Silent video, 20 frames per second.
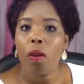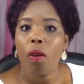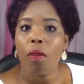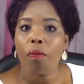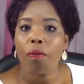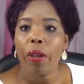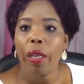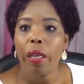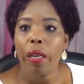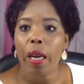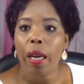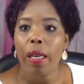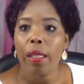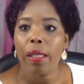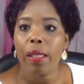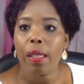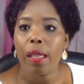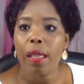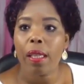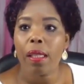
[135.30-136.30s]

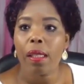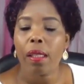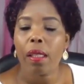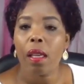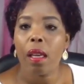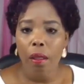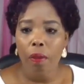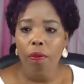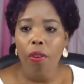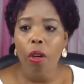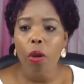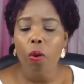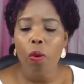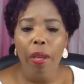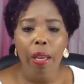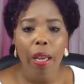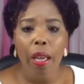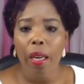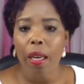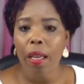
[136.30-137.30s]
finances. If you're
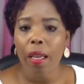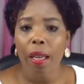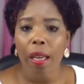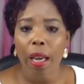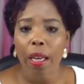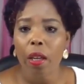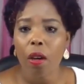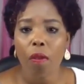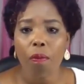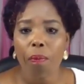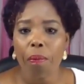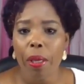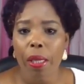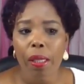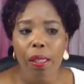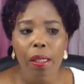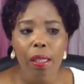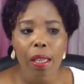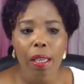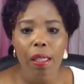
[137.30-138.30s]
doing any kind of
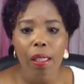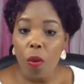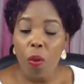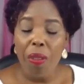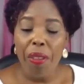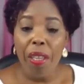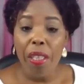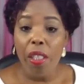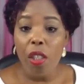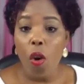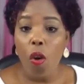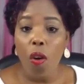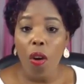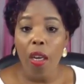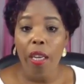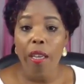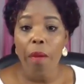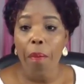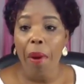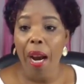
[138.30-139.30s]
business, whether it's
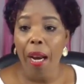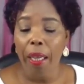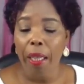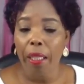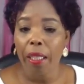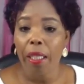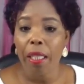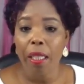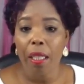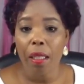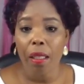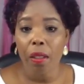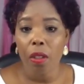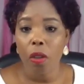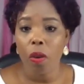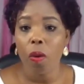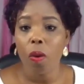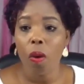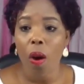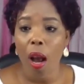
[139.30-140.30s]
online marketing,
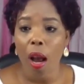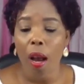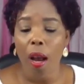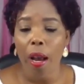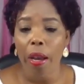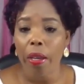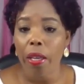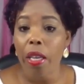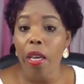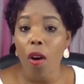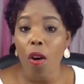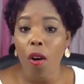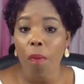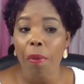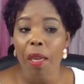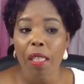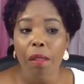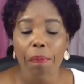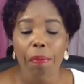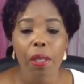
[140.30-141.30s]
you know,
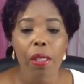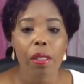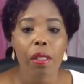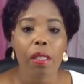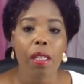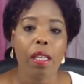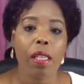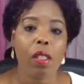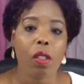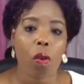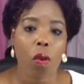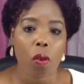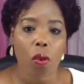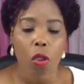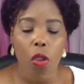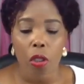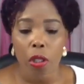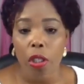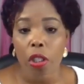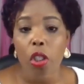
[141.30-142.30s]
e-commerce business or
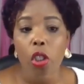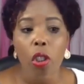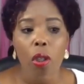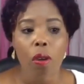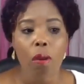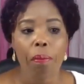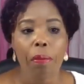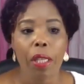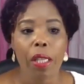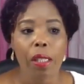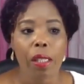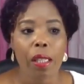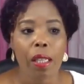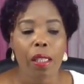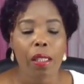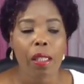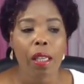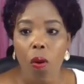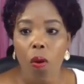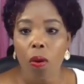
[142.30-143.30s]
traditional
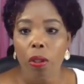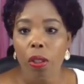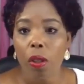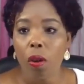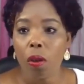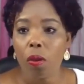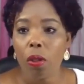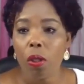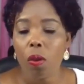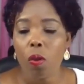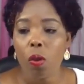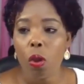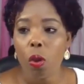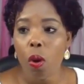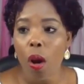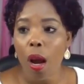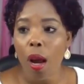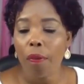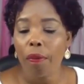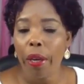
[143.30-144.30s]
business, or it's always good
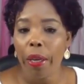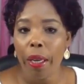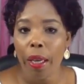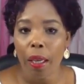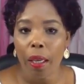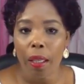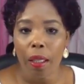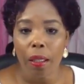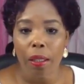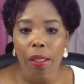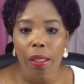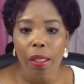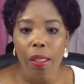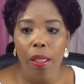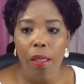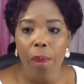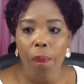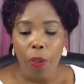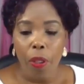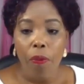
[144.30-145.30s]
to have an
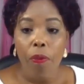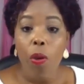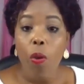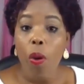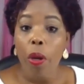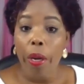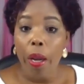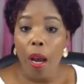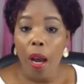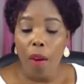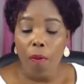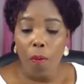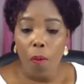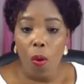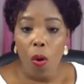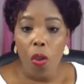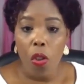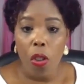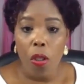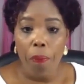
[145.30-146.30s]
LLC. If you want to have
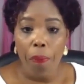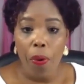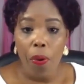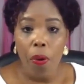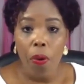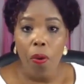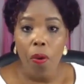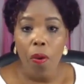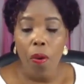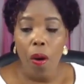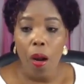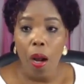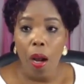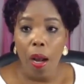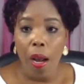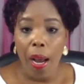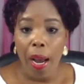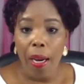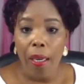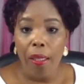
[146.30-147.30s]
multiple
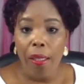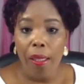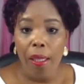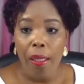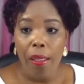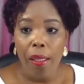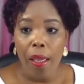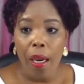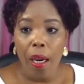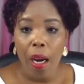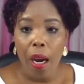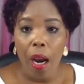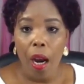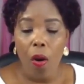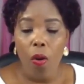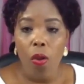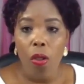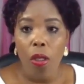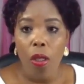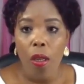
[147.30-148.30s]
AdSense
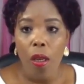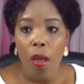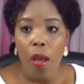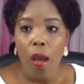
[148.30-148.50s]
account